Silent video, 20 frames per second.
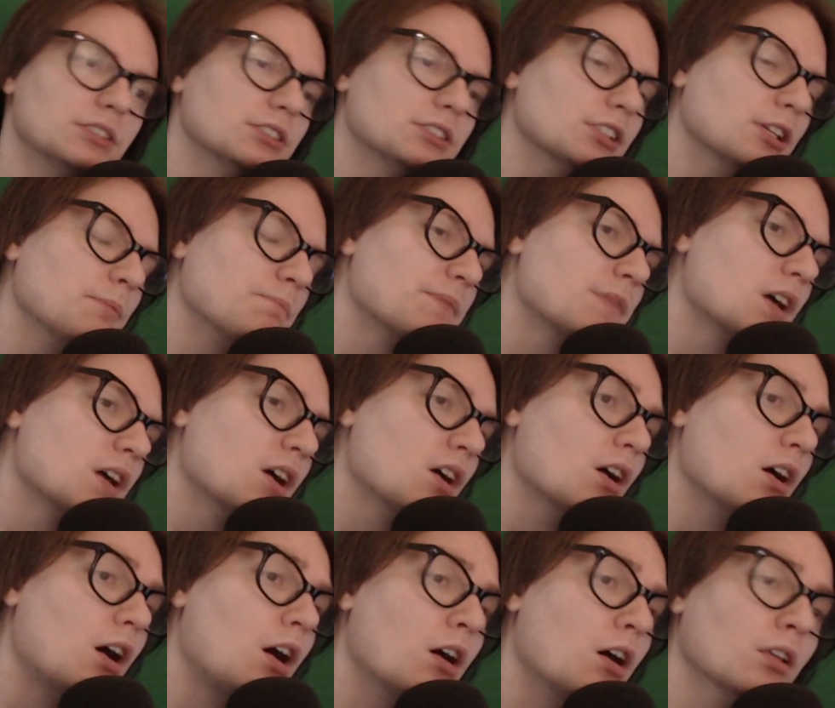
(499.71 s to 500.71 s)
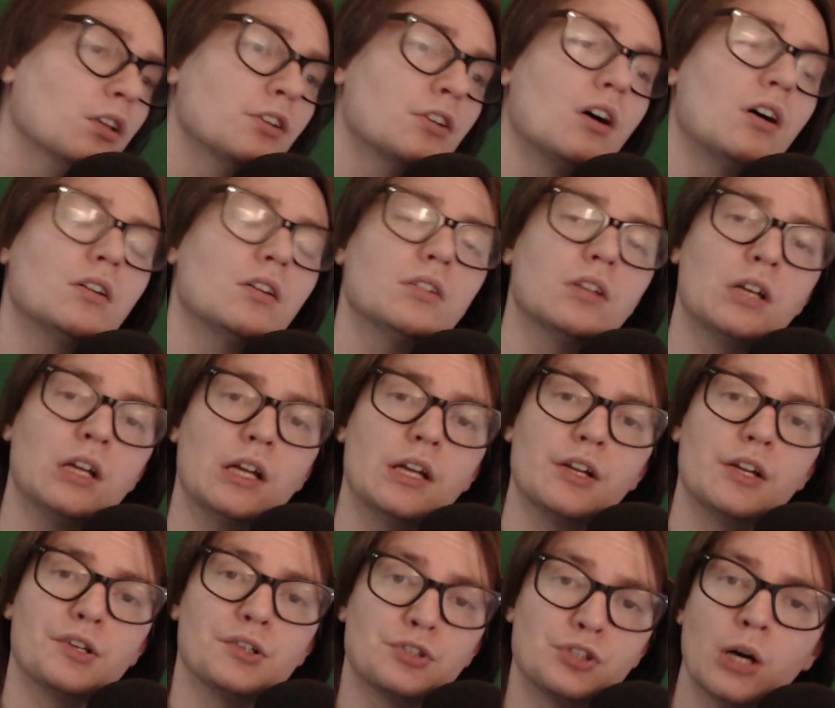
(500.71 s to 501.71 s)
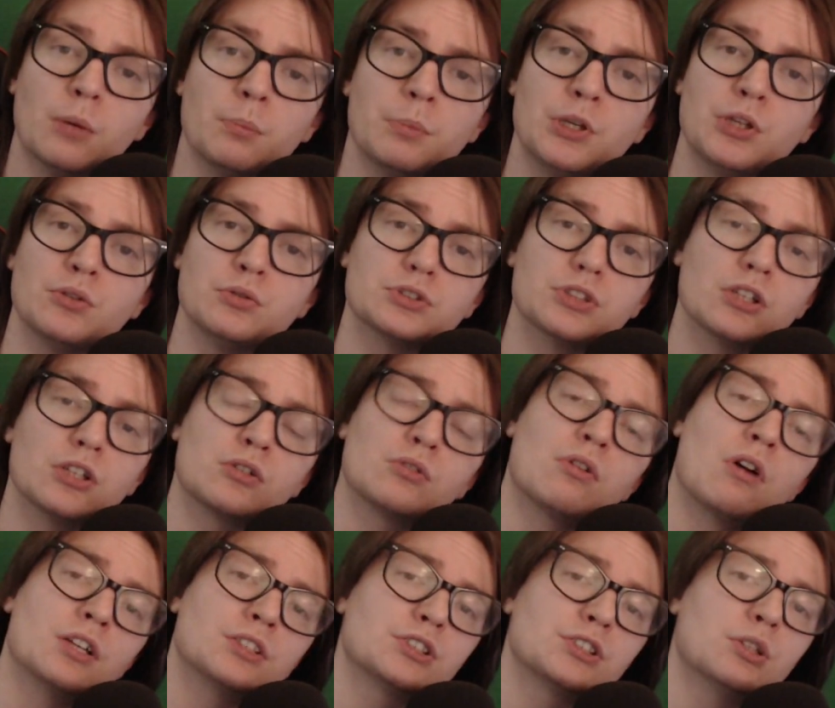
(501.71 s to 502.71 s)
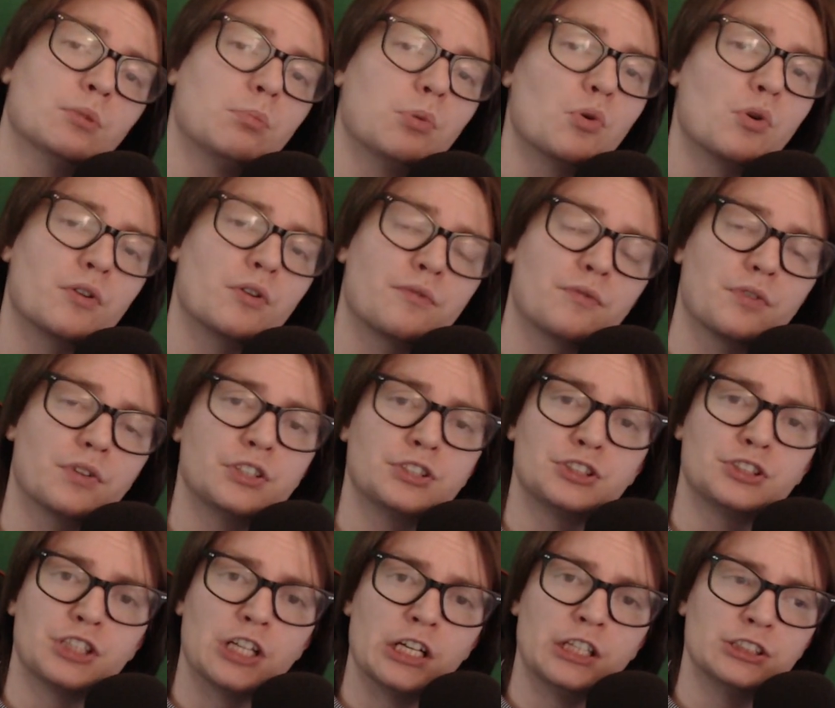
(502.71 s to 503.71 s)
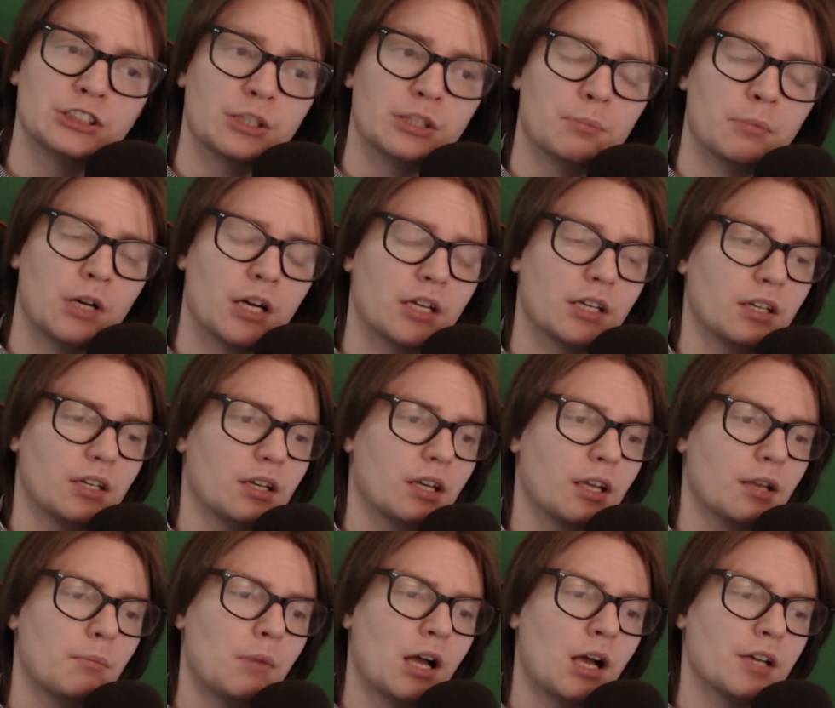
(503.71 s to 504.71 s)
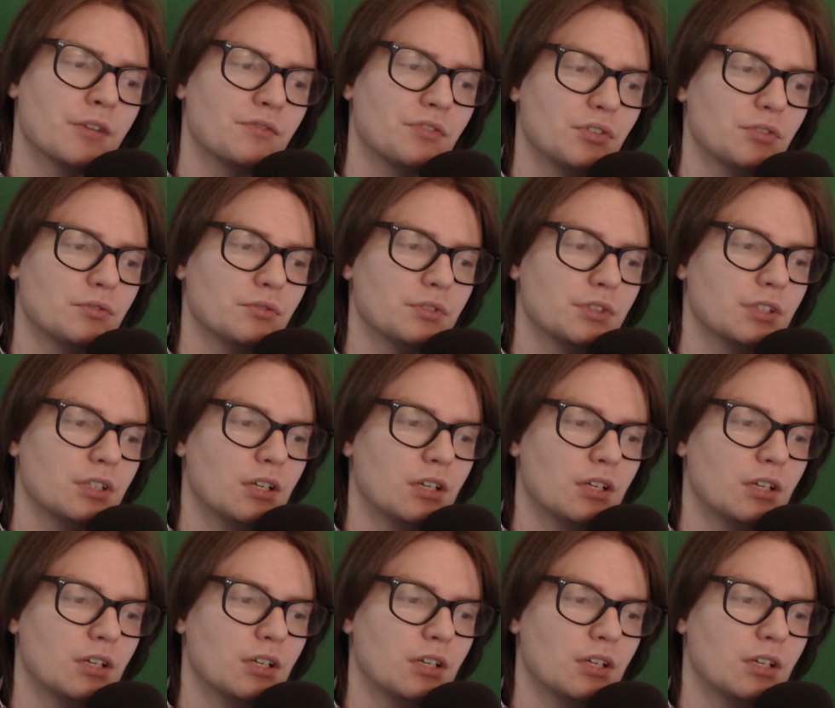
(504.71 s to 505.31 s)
So, all in all, W's across the board for this change in my view,